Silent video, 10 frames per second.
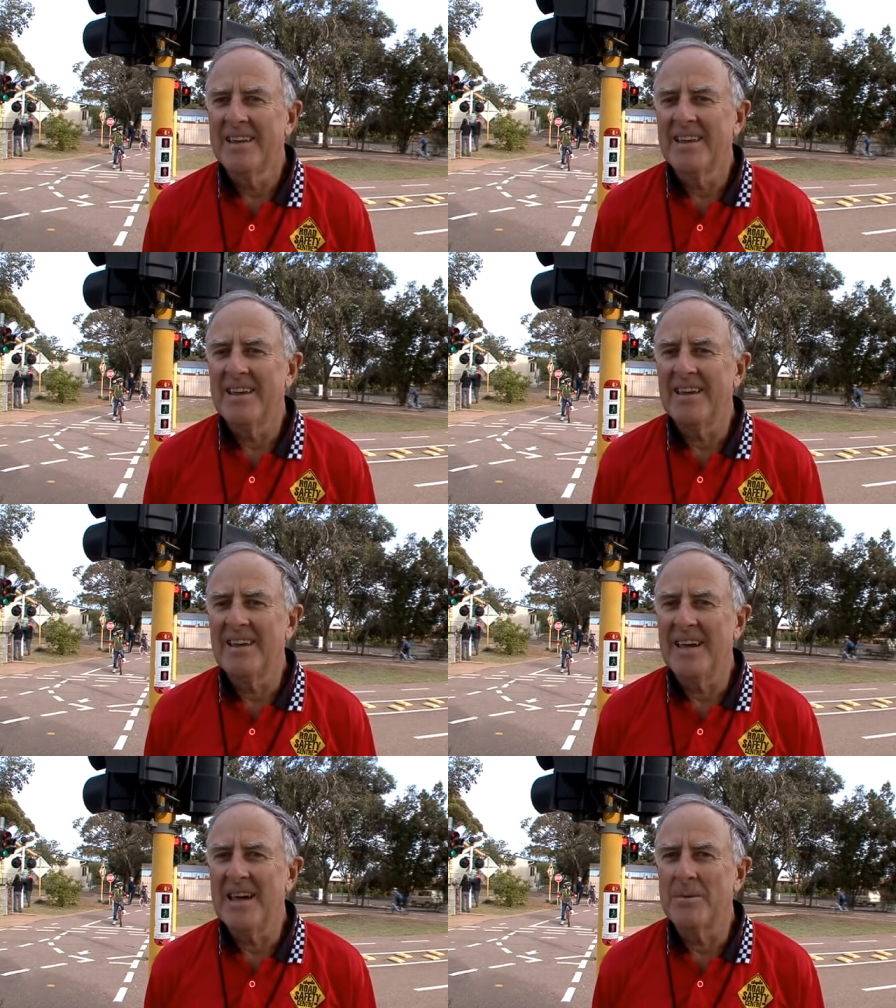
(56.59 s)

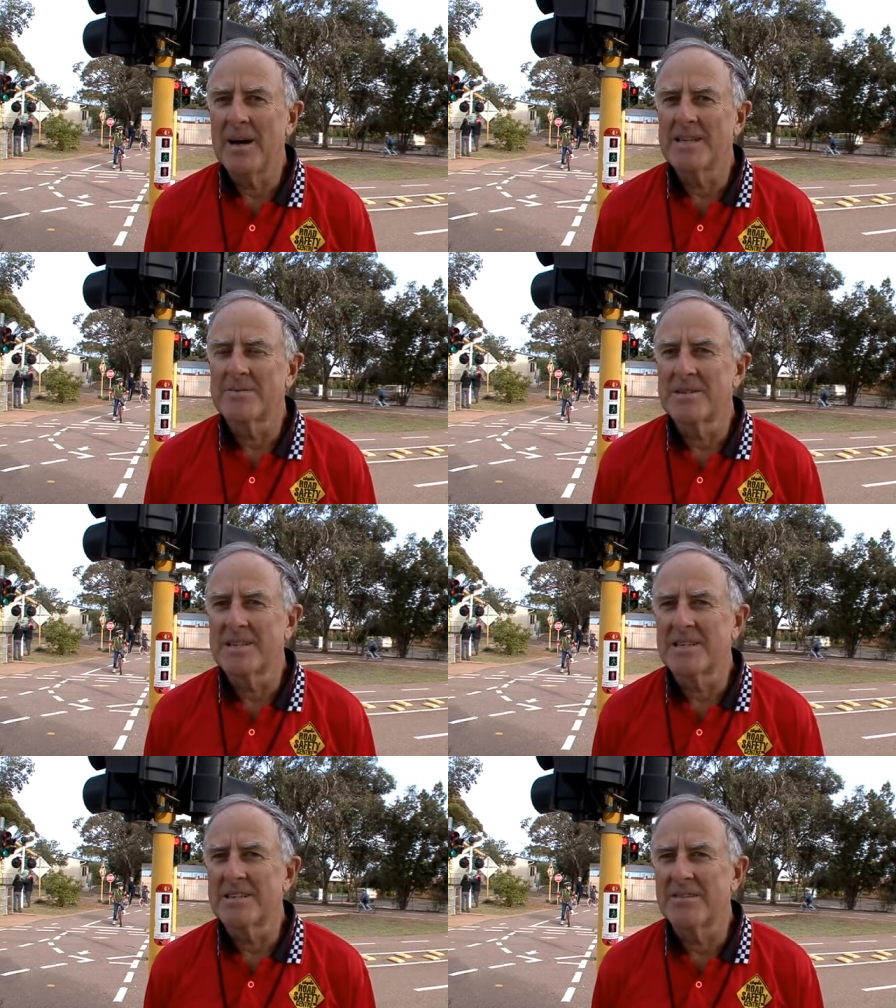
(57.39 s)
the airways was
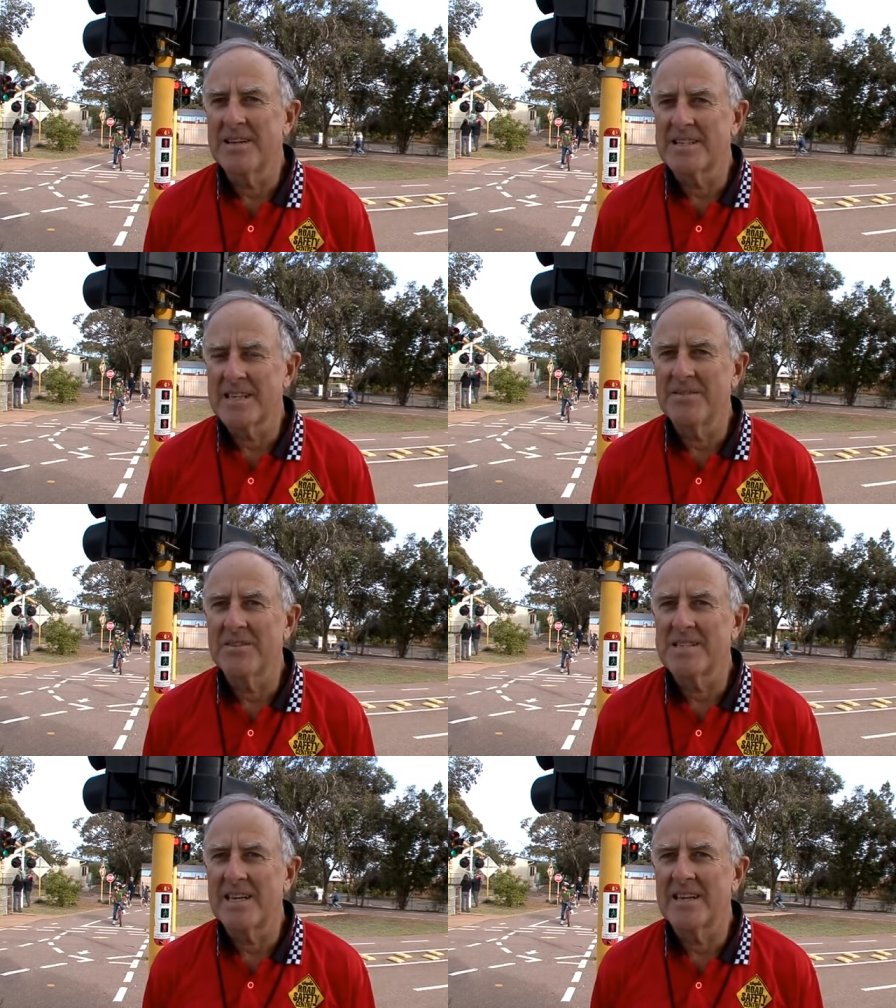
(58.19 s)
a transceiver
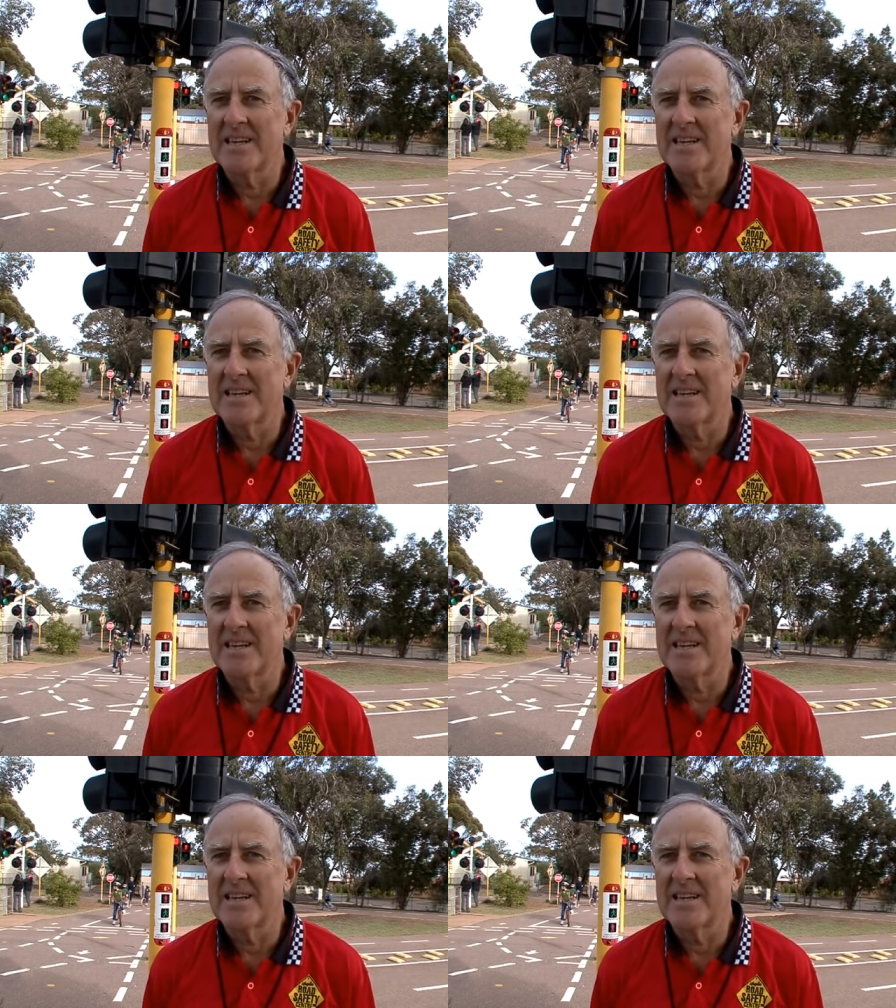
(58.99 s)
set